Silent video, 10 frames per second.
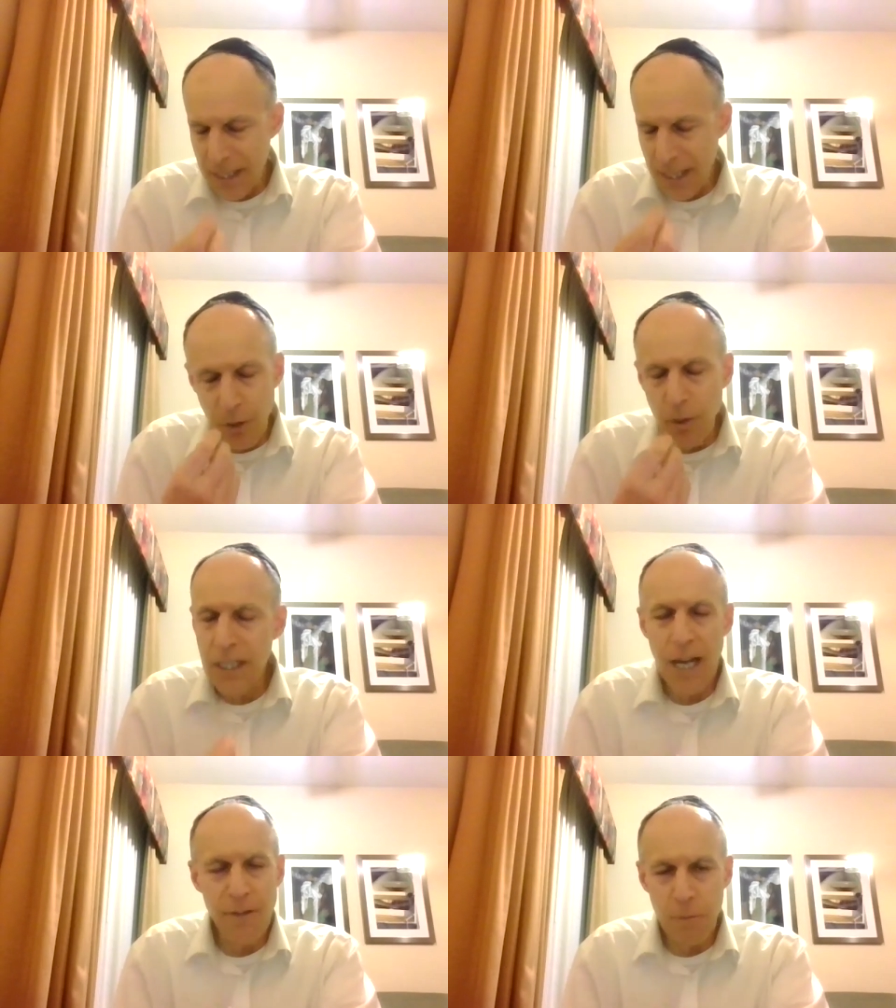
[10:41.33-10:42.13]
as I
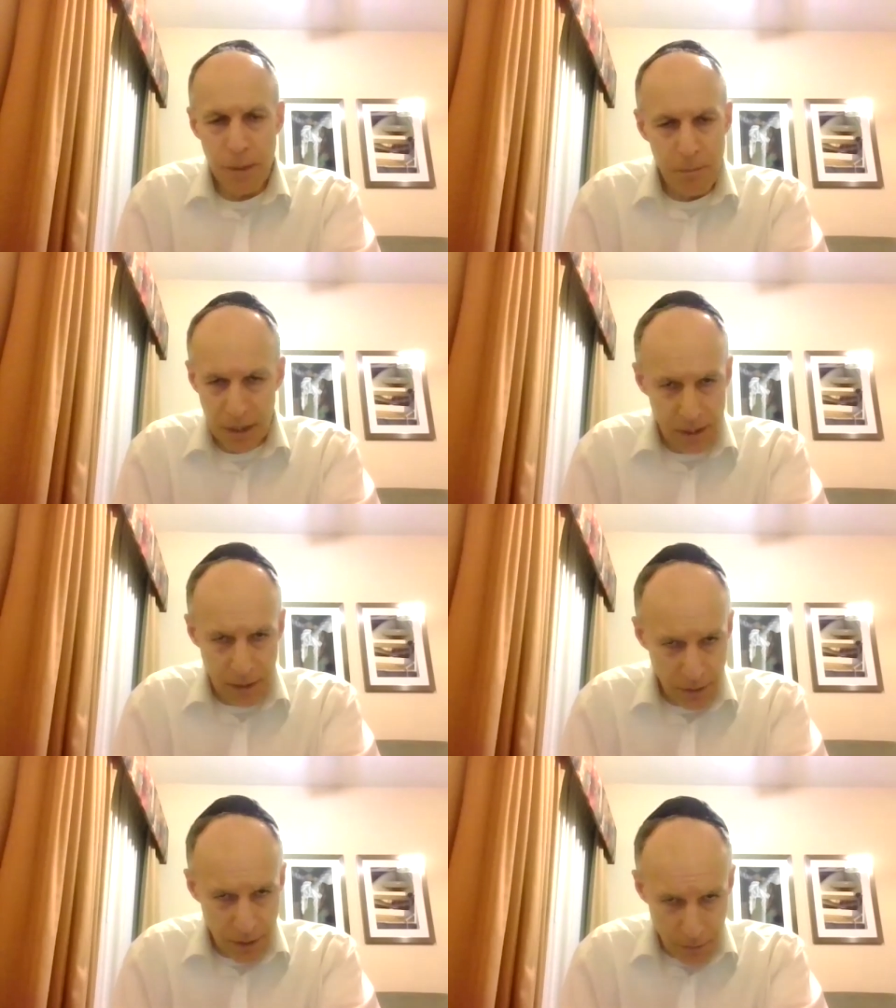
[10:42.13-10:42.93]
always have in my
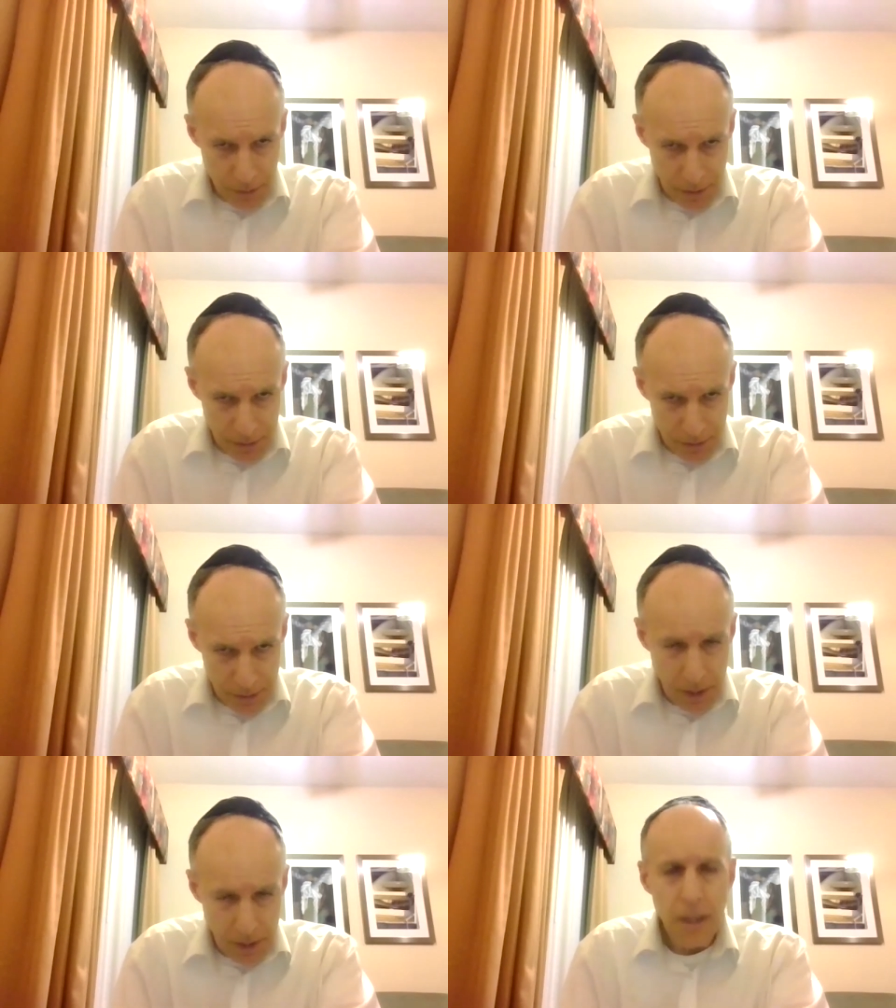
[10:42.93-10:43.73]
military career,
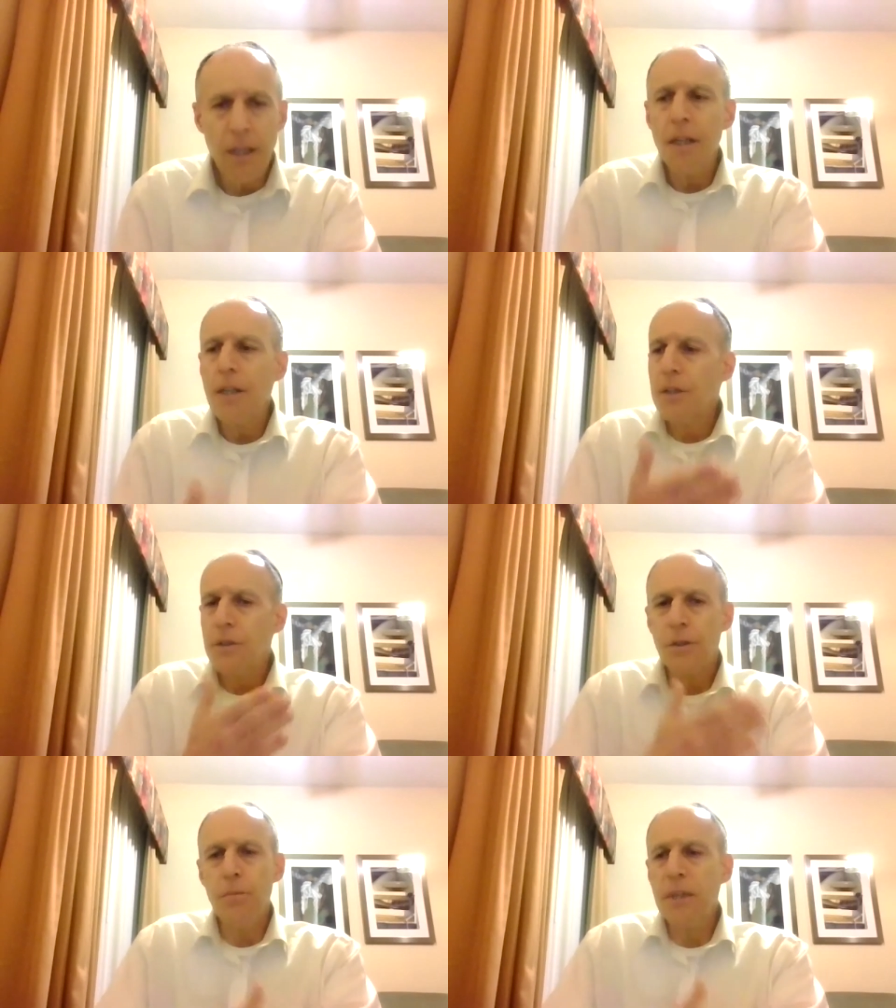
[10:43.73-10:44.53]

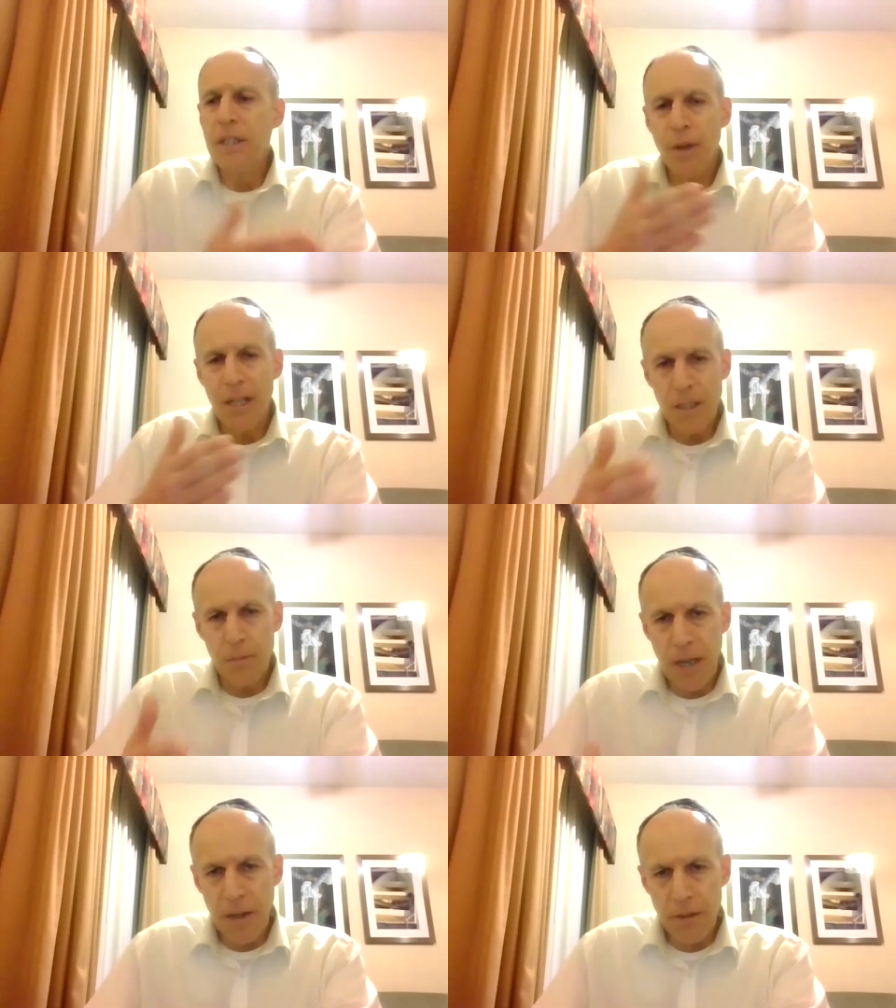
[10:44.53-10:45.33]
to be
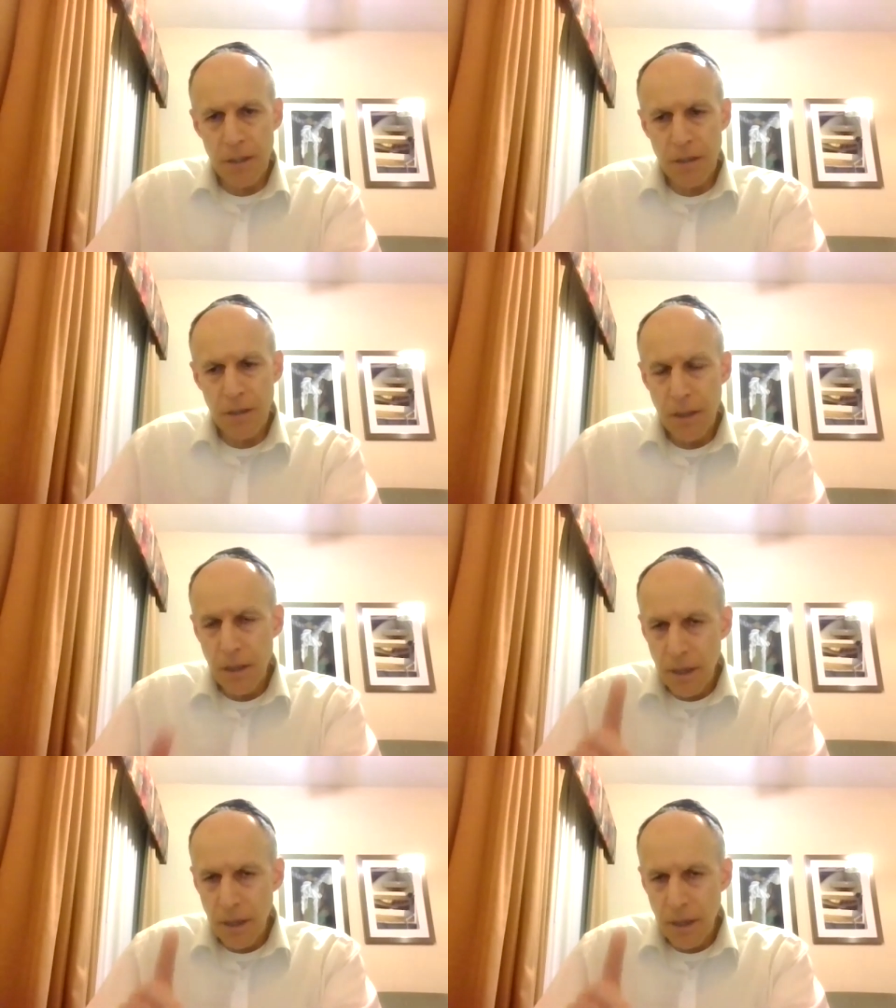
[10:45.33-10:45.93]
transparent,